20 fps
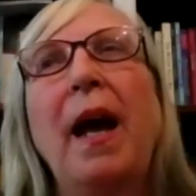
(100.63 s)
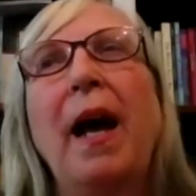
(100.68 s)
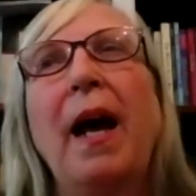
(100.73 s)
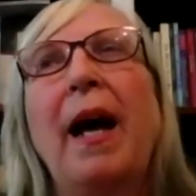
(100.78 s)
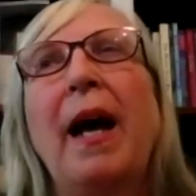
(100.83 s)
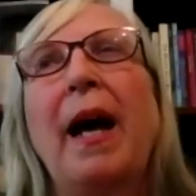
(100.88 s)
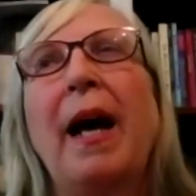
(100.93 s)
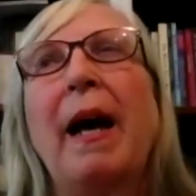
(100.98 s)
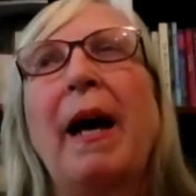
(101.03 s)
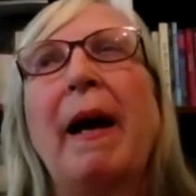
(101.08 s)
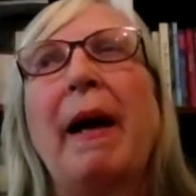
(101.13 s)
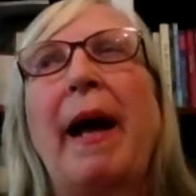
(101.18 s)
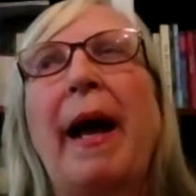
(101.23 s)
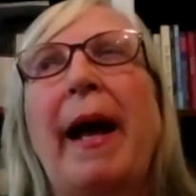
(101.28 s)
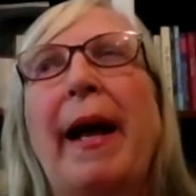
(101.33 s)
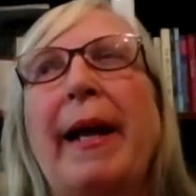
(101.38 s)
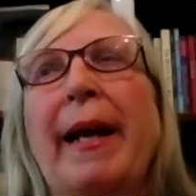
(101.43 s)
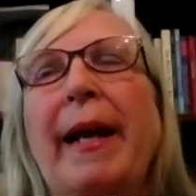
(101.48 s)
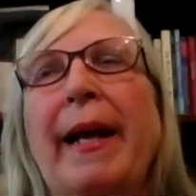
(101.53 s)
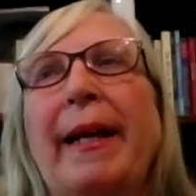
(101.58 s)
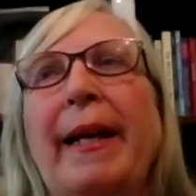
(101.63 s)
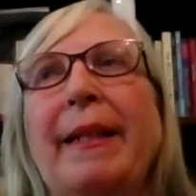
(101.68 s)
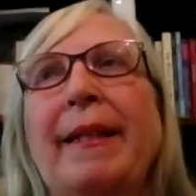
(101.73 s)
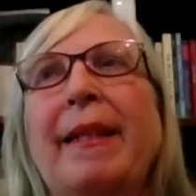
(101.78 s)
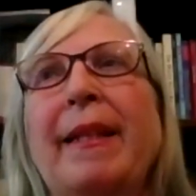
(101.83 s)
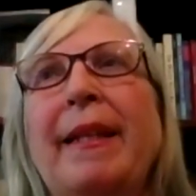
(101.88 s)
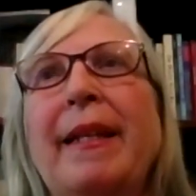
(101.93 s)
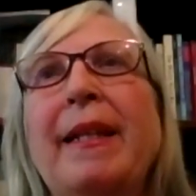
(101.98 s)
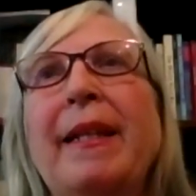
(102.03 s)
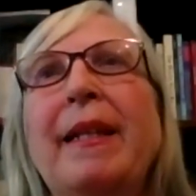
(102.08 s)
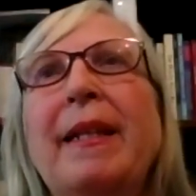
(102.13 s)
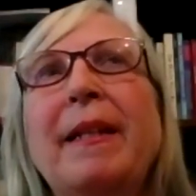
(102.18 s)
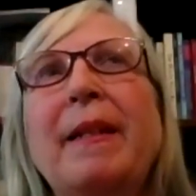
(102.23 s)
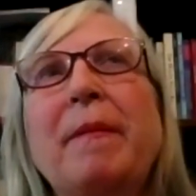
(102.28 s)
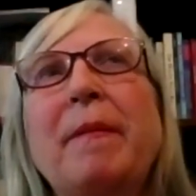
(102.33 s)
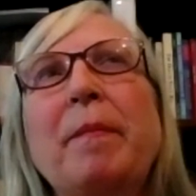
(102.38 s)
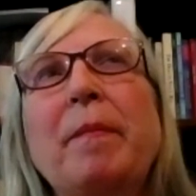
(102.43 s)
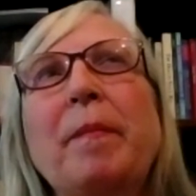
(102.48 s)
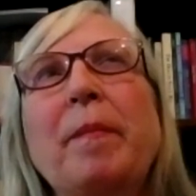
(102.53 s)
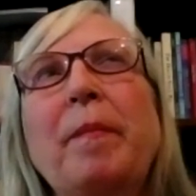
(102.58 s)
I think,
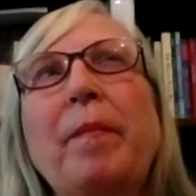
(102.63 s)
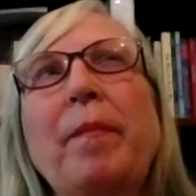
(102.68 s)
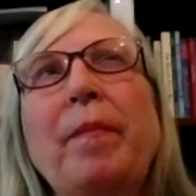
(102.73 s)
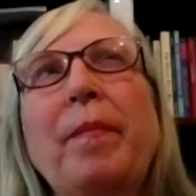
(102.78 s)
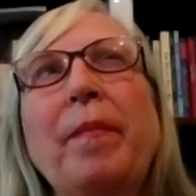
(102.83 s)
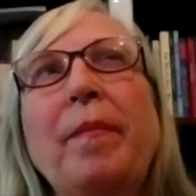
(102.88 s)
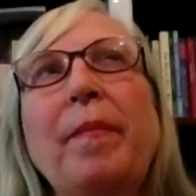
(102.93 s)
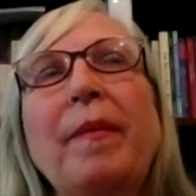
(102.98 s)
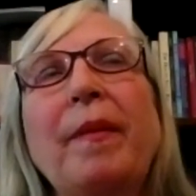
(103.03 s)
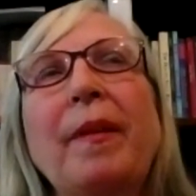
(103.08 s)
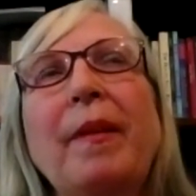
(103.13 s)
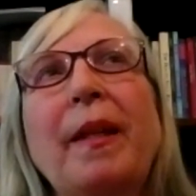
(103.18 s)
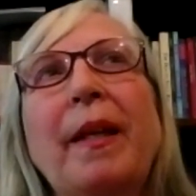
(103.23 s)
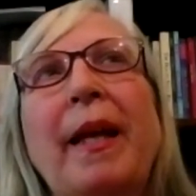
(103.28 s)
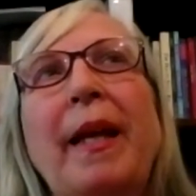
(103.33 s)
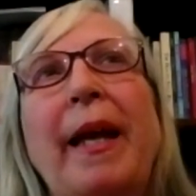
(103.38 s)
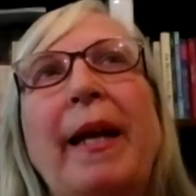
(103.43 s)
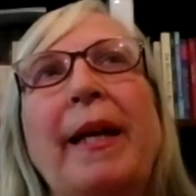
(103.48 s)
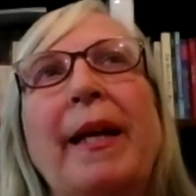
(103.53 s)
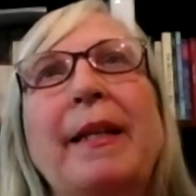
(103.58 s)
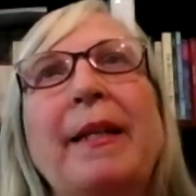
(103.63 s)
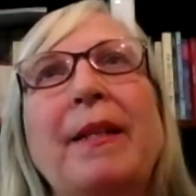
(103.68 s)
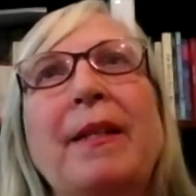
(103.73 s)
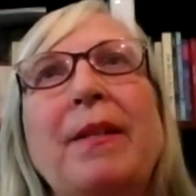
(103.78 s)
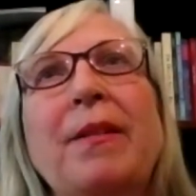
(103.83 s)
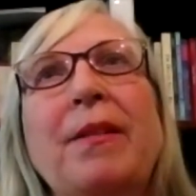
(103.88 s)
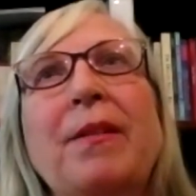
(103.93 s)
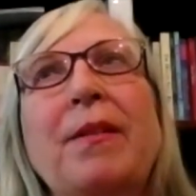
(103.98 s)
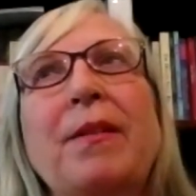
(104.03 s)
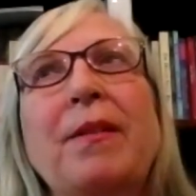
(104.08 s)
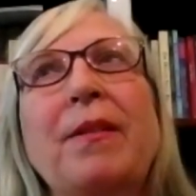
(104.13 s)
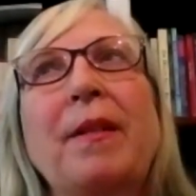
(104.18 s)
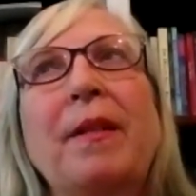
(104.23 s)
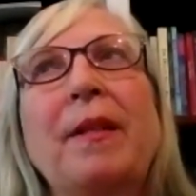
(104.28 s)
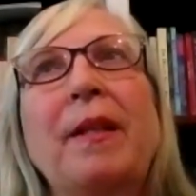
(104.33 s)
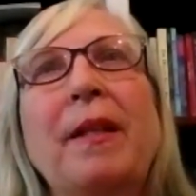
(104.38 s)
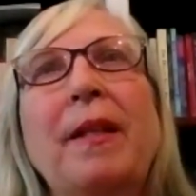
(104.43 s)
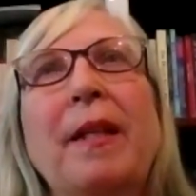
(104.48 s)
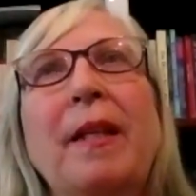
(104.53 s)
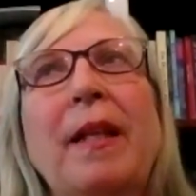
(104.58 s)
as
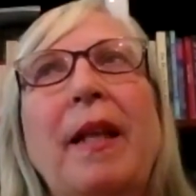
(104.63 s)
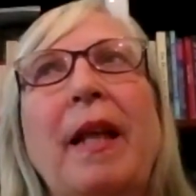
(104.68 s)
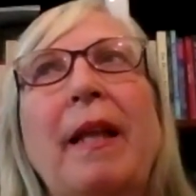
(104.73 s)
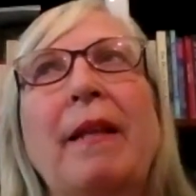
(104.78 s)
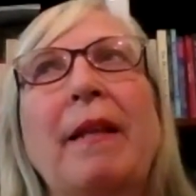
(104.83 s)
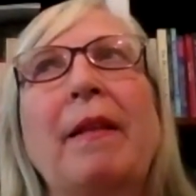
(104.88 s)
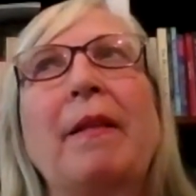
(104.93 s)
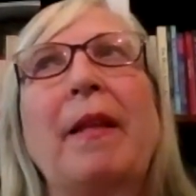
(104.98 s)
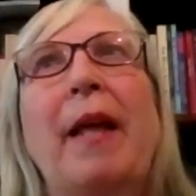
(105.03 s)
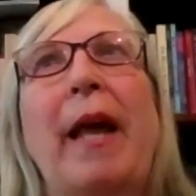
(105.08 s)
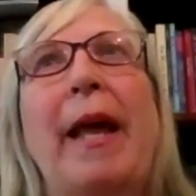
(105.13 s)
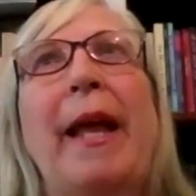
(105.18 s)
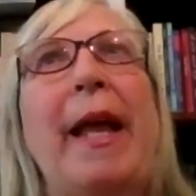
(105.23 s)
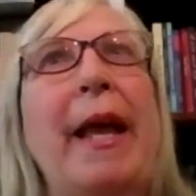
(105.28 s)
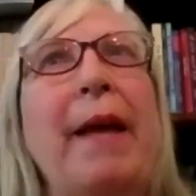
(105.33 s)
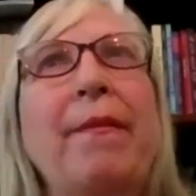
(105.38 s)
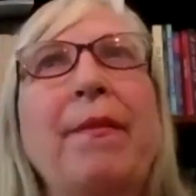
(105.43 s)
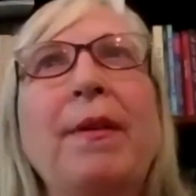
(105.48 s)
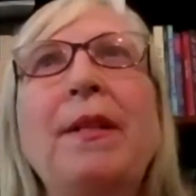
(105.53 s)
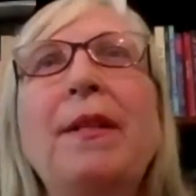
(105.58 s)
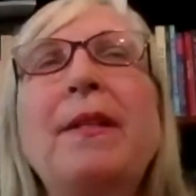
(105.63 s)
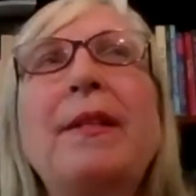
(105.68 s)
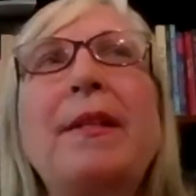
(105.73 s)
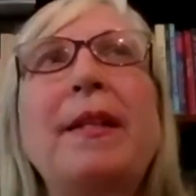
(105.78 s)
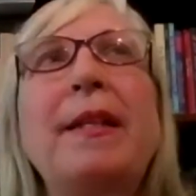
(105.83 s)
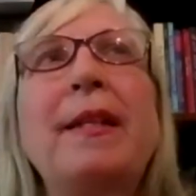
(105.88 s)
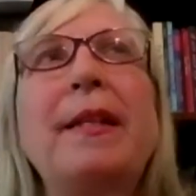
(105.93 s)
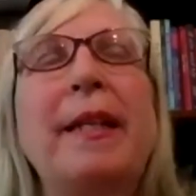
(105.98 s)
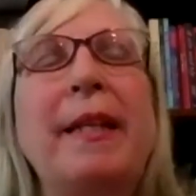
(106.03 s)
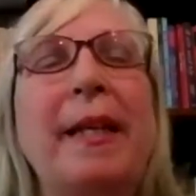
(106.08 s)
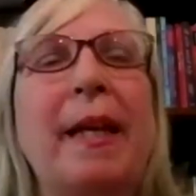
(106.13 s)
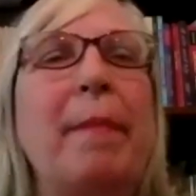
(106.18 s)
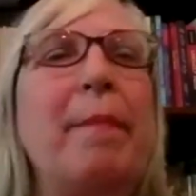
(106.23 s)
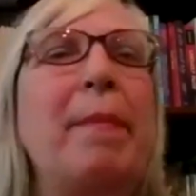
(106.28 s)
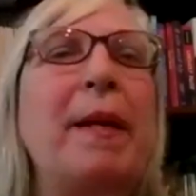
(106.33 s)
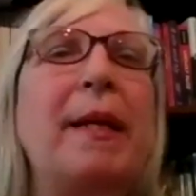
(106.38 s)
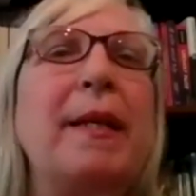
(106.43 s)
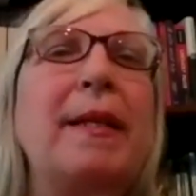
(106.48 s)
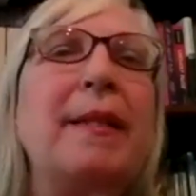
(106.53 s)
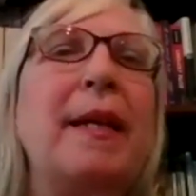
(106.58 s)
I haven't seen it yet
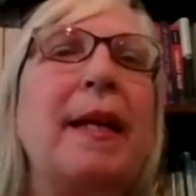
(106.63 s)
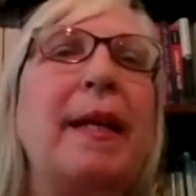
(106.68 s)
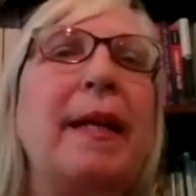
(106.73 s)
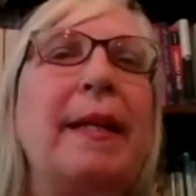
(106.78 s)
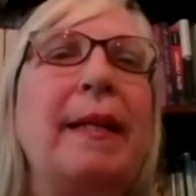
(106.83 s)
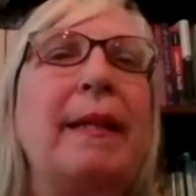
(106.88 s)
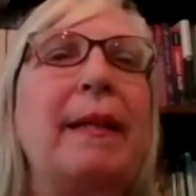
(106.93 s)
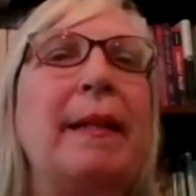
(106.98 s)
because, I